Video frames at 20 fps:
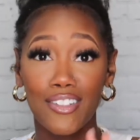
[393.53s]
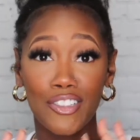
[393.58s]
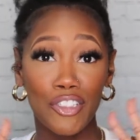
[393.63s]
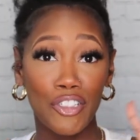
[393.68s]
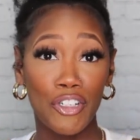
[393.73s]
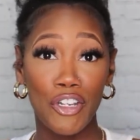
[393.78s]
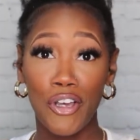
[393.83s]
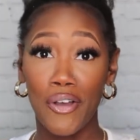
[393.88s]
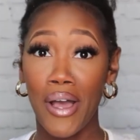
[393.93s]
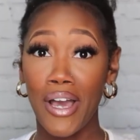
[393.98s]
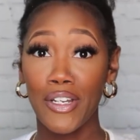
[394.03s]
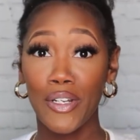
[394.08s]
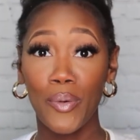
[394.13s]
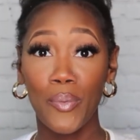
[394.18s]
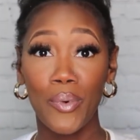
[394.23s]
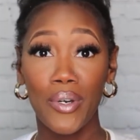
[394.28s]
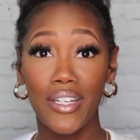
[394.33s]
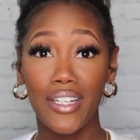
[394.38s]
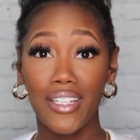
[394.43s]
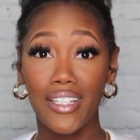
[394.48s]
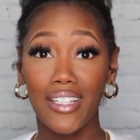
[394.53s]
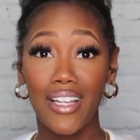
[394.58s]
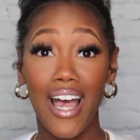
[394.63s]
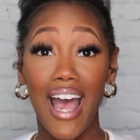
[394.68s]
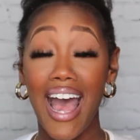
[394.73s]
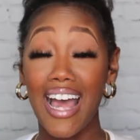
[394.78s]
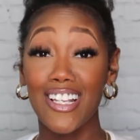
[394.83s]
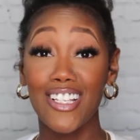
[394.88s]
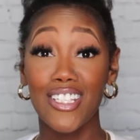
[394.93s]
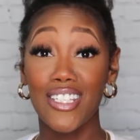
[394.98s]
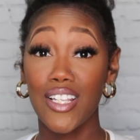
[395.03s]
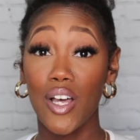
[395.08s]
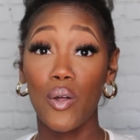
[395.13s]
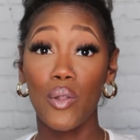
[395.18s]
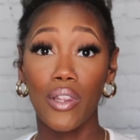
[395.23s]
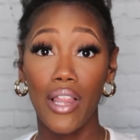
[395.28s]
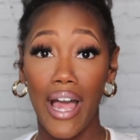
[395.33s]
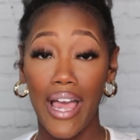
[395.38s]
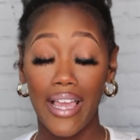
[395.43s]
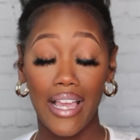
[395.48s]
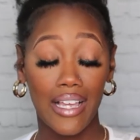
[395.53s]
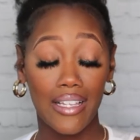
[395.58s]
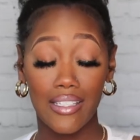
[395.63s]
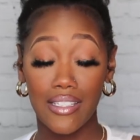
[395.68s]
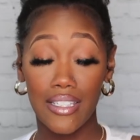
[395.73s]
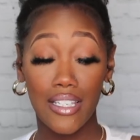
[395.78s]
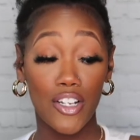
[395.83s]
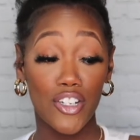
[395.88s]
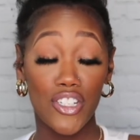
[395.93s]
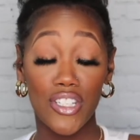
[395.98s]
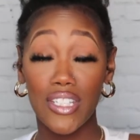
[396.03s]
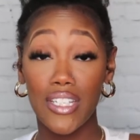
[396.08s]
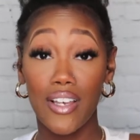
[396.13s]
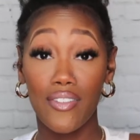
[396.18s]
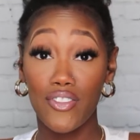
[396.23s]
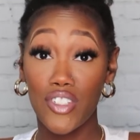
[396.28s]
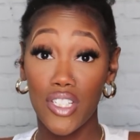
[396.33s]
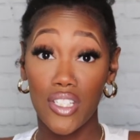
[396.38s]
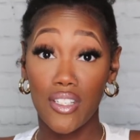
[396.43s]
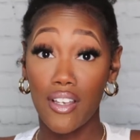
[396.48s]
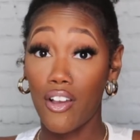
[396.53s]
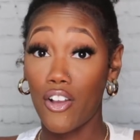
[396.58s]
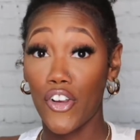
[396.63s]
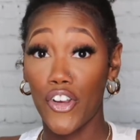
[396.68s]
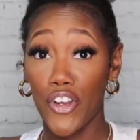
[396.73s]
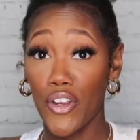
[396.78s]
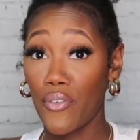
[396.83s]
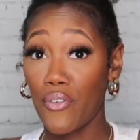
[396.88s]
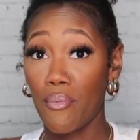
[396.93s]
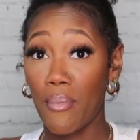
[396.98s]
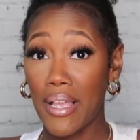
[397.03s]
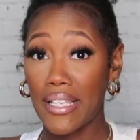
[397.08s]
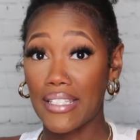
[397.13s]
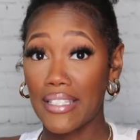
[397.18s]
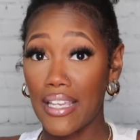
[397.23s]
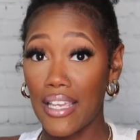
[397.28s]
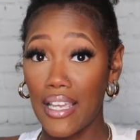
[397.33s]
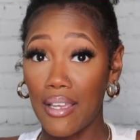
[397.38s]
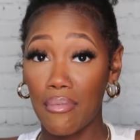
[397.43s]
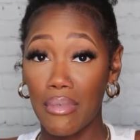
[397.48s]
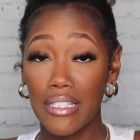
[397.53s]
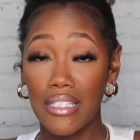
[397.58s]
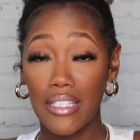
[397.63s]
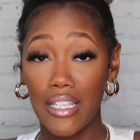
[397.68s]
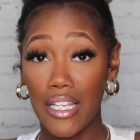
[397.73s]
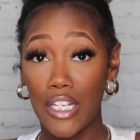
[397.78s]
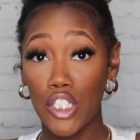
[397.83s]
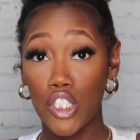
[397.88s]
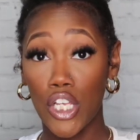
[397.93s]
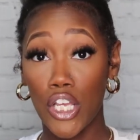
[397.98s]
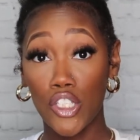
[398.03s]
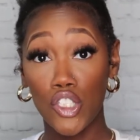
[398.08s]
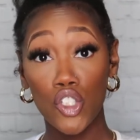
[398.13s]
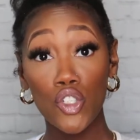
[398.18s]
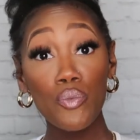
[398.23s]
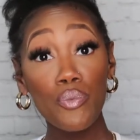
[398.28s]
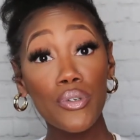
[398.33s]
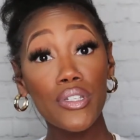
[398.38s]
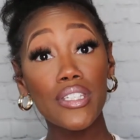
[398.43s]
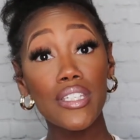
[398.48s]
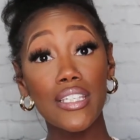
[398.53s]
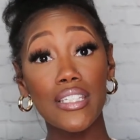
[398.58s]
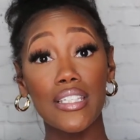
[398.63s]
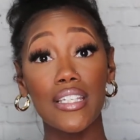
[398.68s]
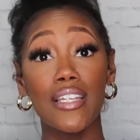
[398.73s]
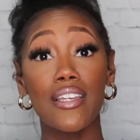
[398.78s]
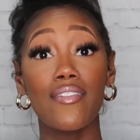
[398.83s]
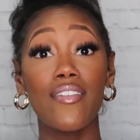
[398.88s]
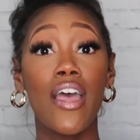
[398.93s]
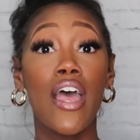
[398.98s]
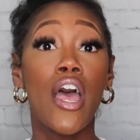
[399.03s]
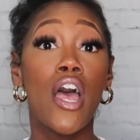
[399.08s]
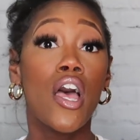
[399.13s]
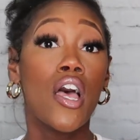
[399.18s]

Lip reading: you know, I just don't like certain stuff, just don't agree with my skin. My skin is like super sensitive.